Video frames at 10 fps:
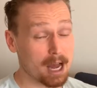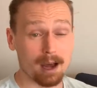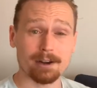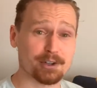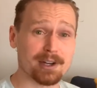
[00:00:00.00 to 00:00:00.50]

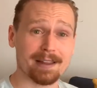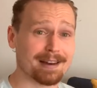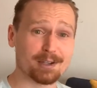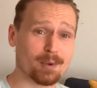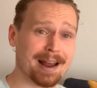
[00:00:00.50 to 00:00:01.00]
understand
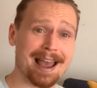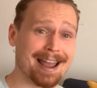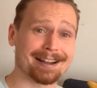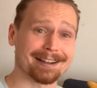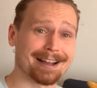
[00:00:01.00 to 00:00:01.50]
that I just want to
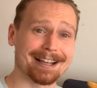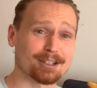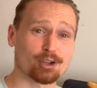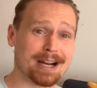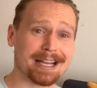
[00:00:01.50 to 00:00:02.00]
hang and
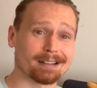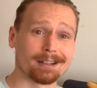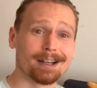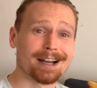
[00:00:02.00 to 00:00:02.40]
get drinking.